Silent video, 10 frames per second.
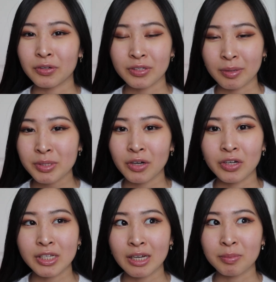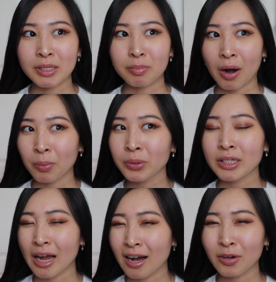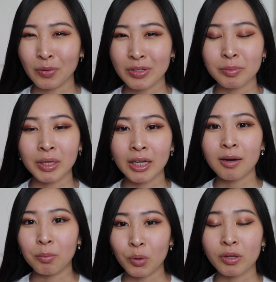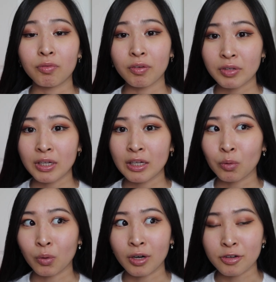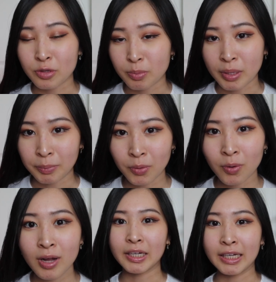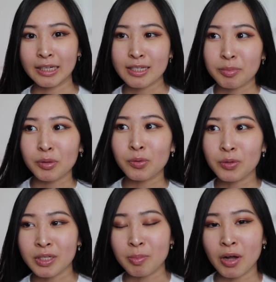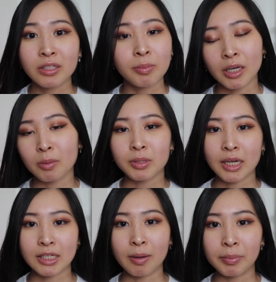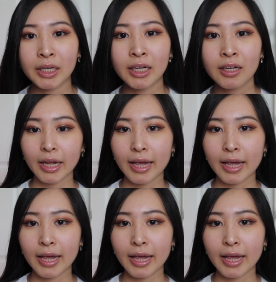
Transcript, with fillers: your cybersecurity team is probably not going to be more than 50 or 100 people in a typical small to medium-sized company